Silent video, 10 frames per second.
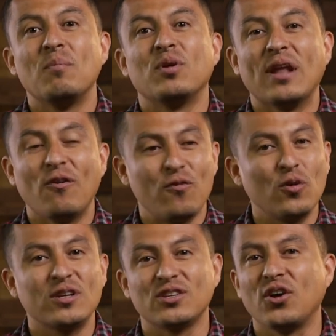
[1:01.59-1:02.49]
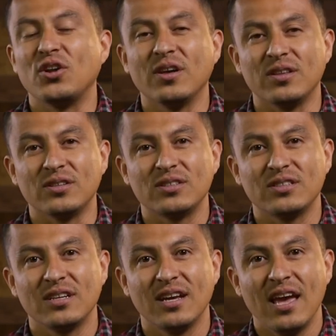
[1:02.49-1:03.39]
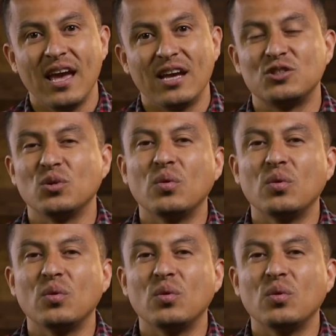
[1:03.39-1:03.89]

but now focus on others. And so